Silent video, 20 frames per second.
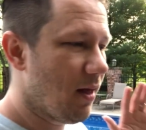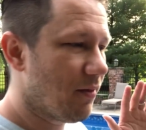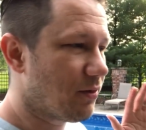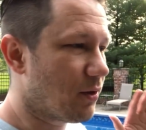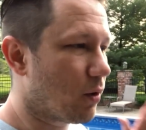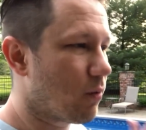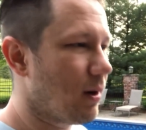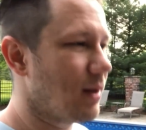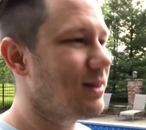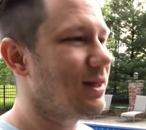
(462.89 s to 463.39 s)

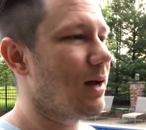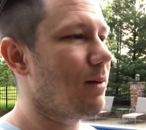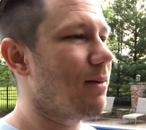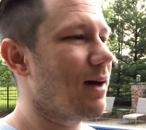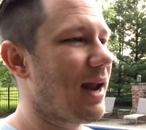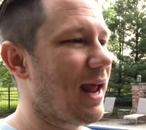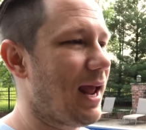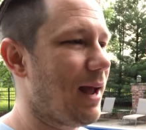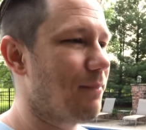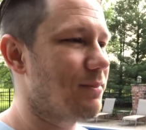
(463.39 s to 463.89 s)
The great thing
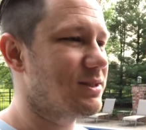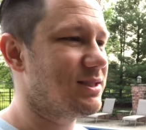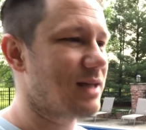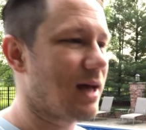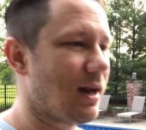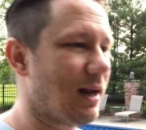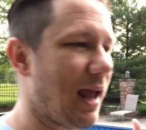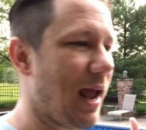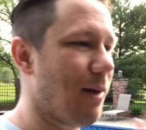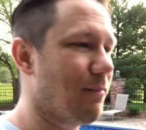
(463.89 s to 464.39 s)
about
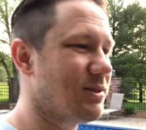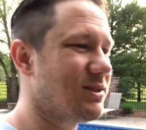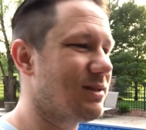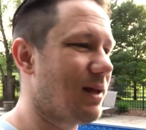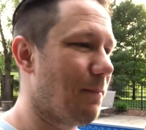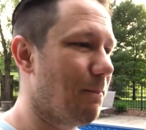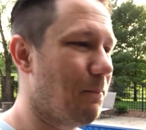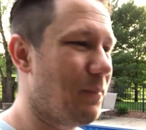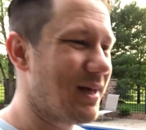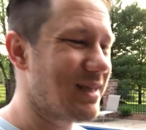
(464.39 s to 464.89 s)
Amazon
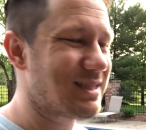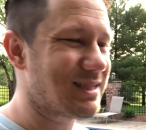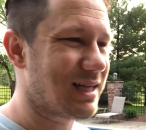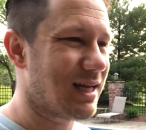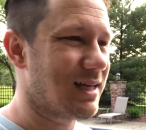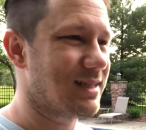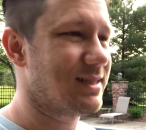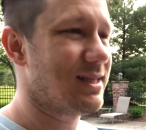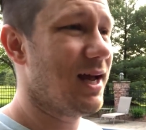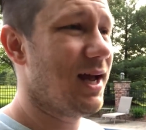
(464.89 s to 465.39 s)

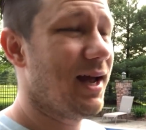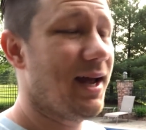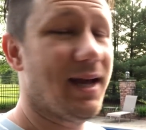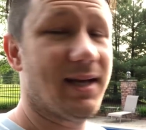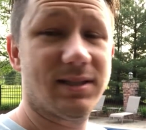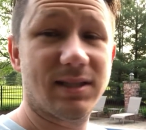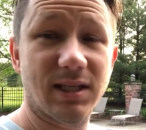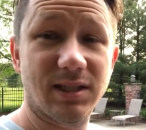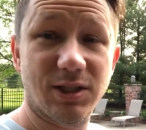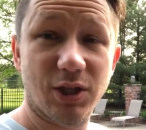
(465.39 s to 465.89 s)
Business
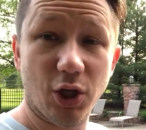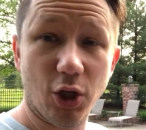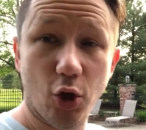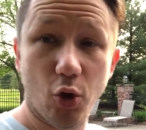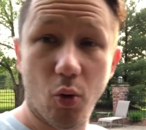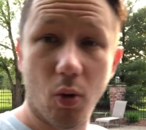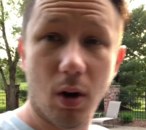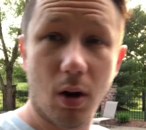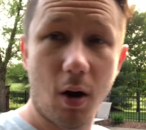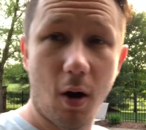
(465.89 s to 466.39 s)
is it's
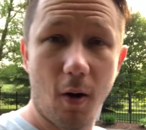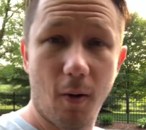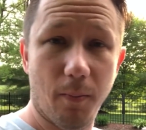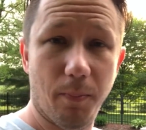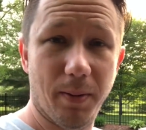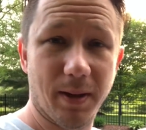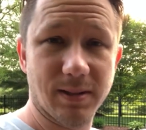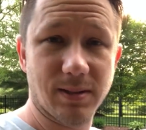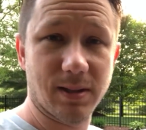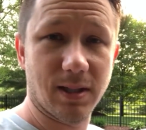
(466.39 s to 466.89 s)
your
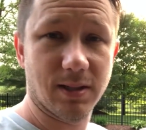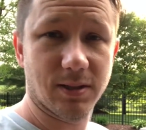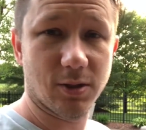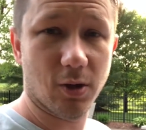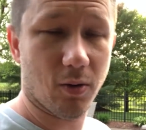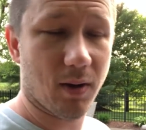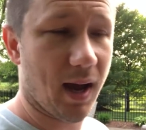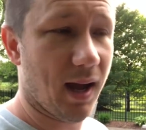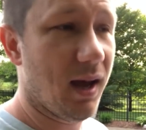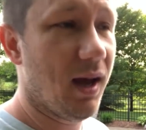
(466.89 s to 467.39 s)
own business,
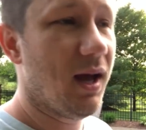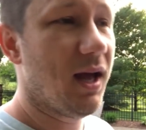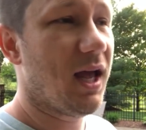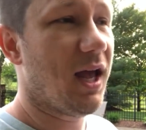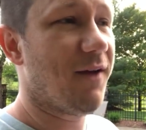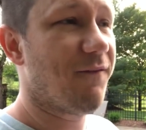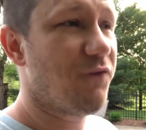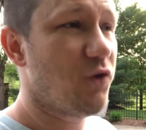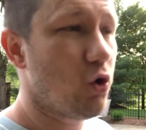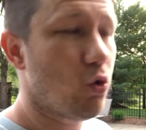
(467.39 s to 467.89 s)
okay?
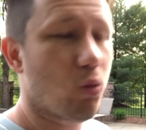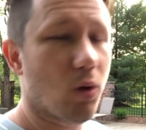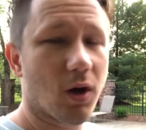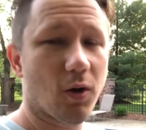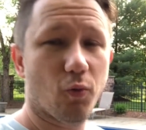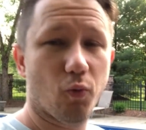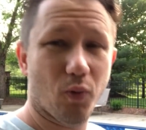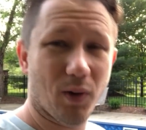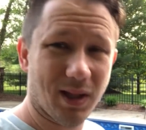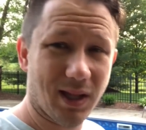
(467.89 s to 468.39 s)
If you
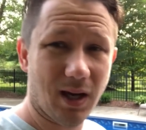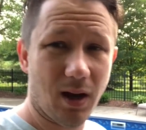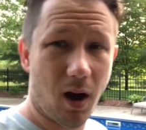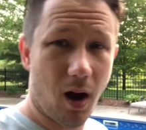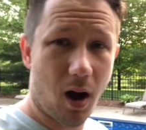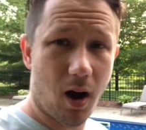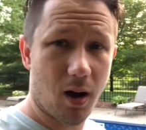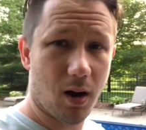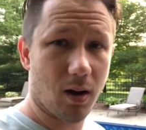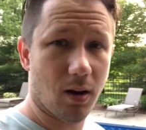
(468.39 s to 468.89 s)
work really
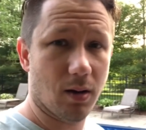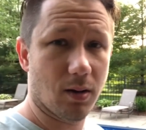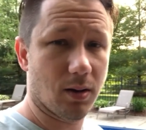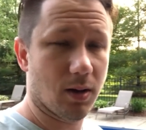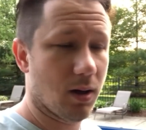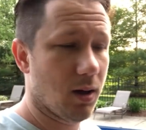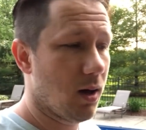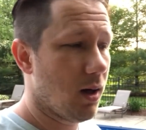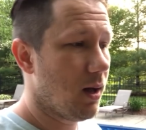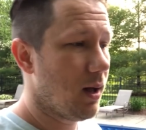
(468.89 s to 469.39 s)

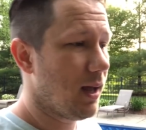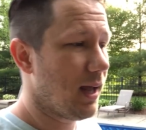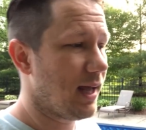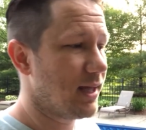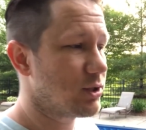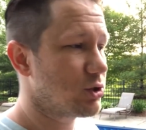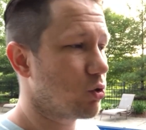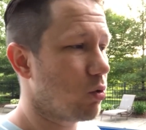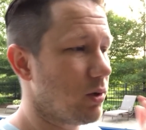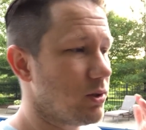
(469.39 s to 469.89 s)
hard,
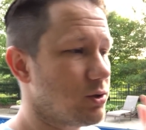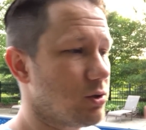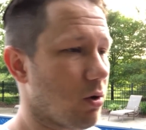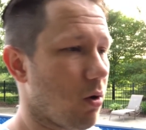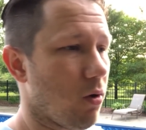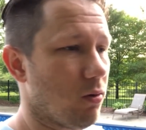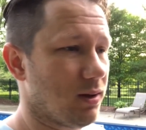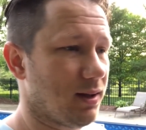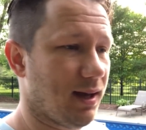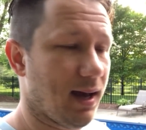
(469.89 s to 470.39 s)
it's going
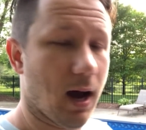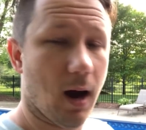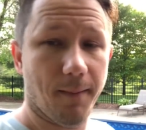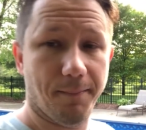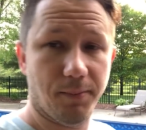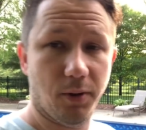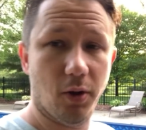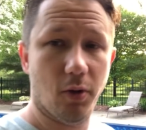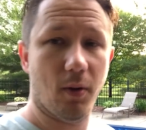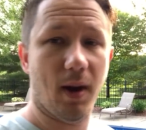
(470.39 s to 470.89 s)
to only
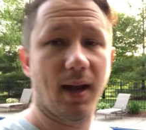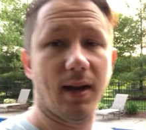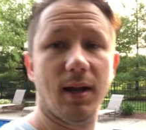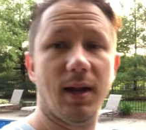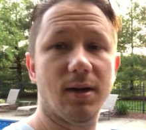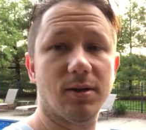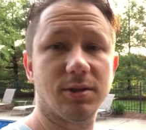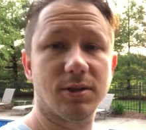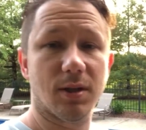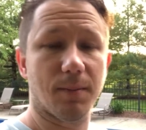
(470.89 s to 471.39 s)
help you. And
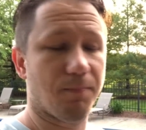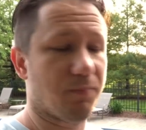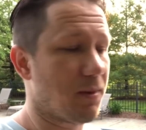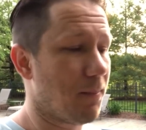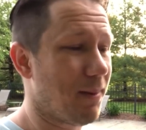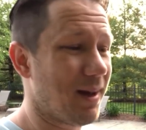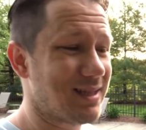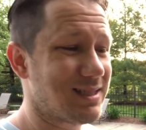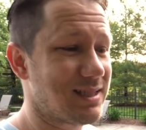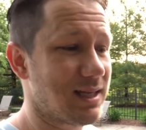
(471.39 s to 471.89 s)
here's the
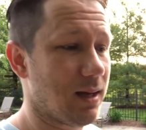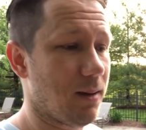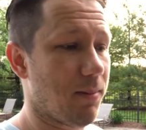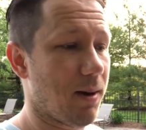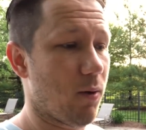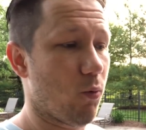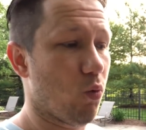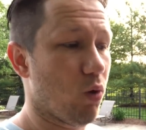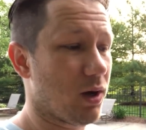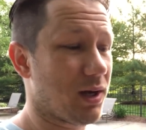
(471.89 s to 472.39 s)
best thing
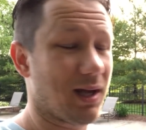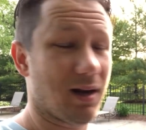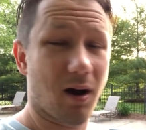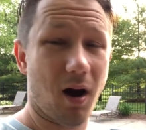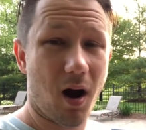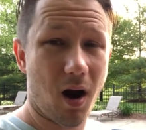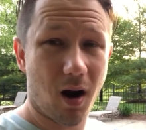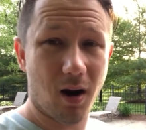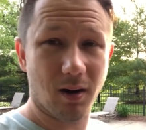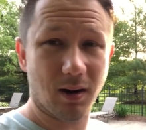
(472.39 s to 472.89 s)
about working
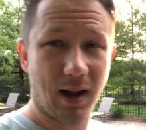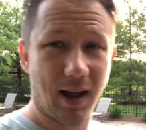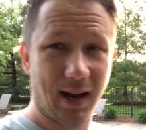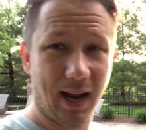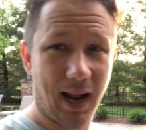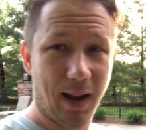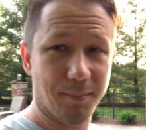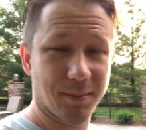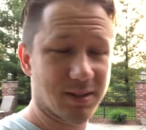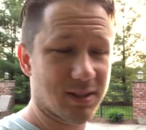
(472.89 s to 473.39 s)
hard
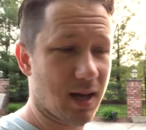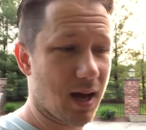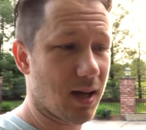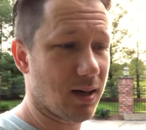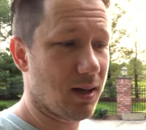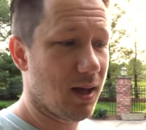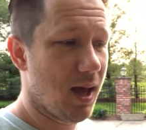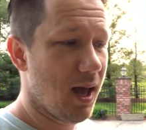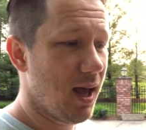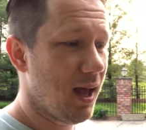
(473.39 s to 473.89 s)
on
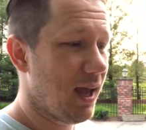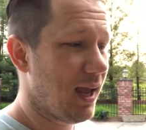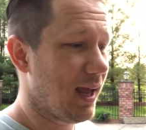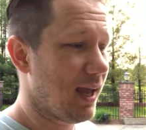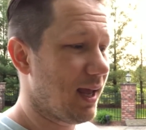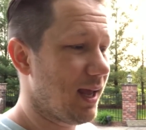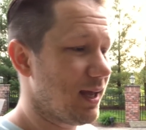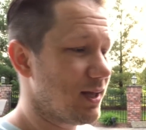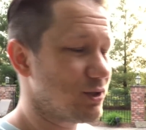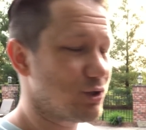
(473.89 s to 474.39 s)
Amazon
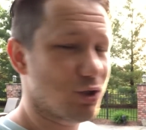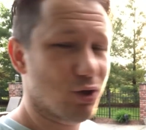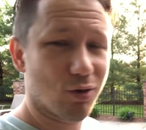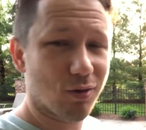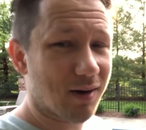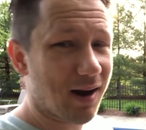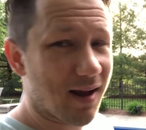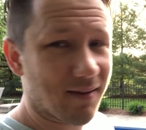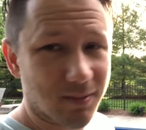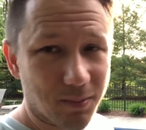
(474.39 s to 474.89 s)
is you
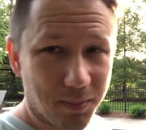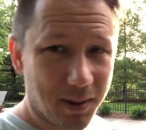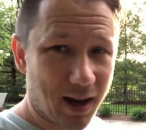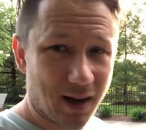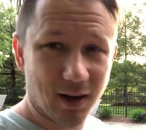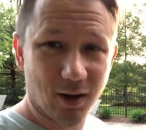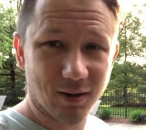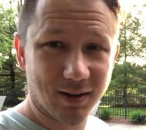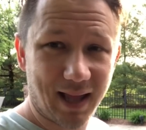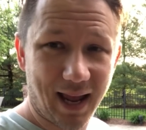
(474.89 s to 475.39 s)
don't have to be
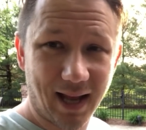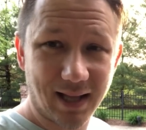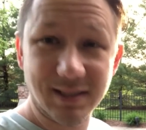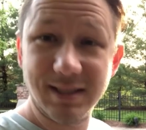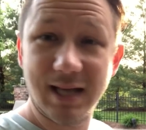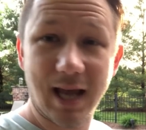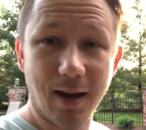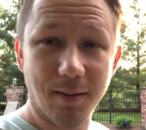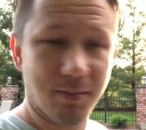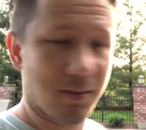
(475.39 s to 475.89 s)
out here
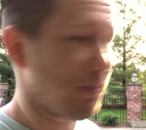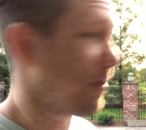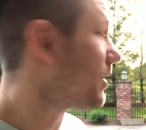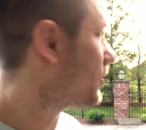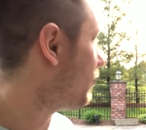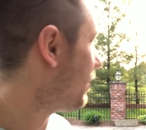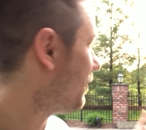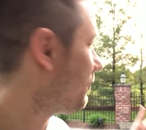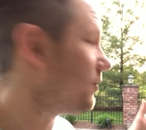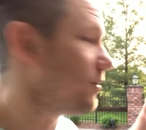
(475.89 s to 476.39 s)
landscaping. By
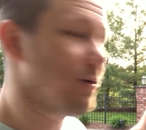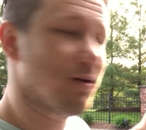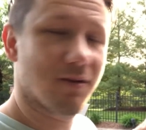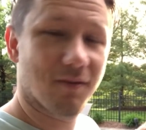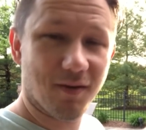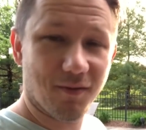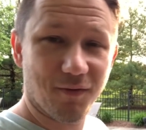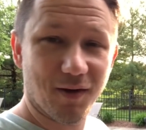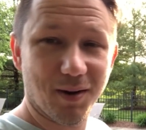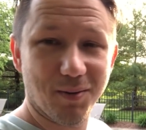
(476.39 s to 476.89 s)
the way,
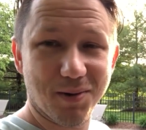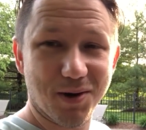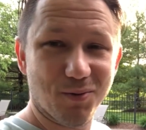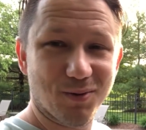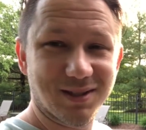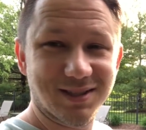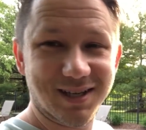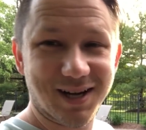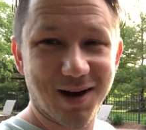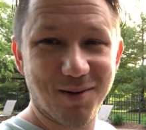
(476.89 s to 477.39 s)
if anybody
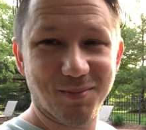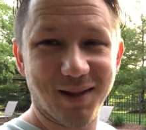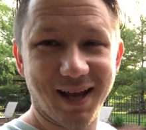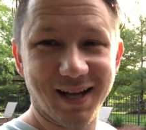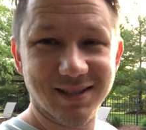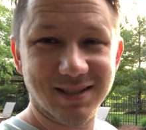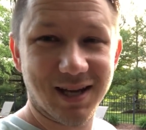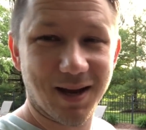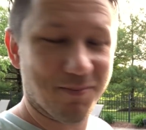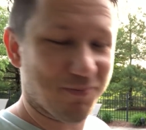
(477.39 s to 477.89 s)
wants to come
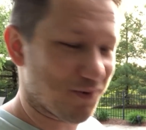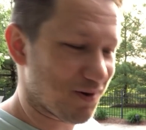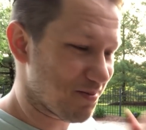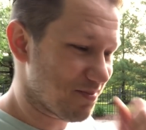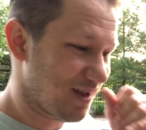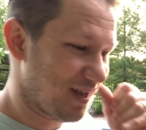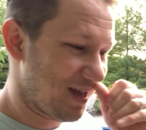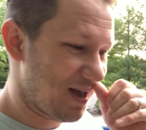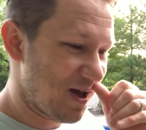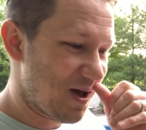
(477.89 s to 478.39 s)
landscape for
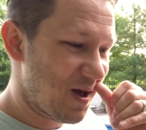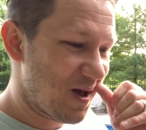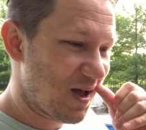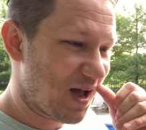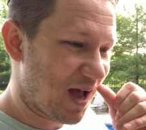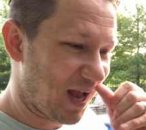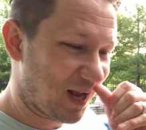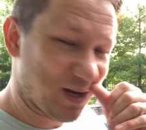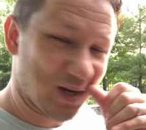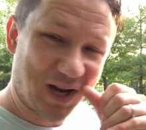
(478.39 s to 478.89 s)
me,
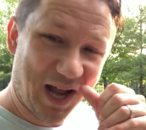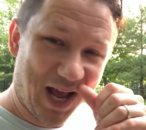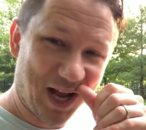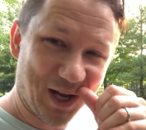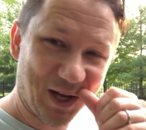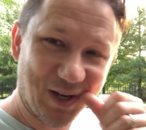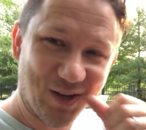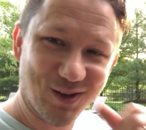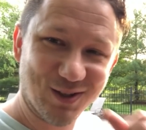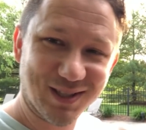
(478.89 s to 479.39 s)
I
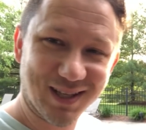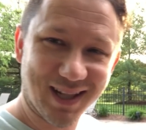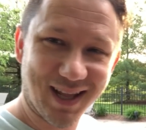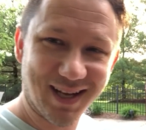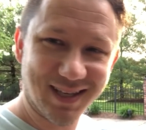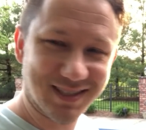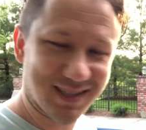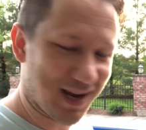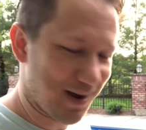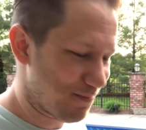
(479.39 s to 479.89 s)
could use a
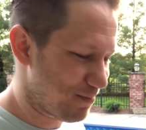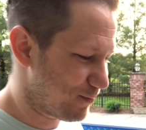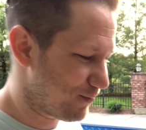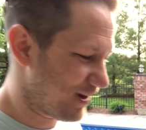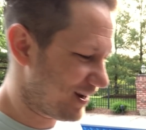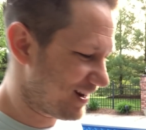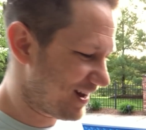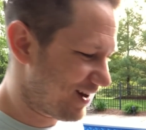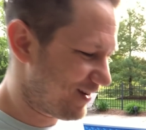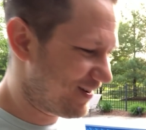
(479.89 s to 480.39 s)
landscaper
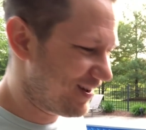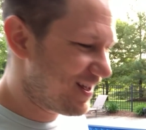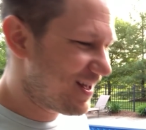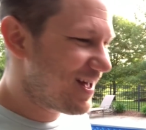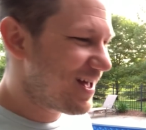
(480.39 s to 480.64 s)
right now.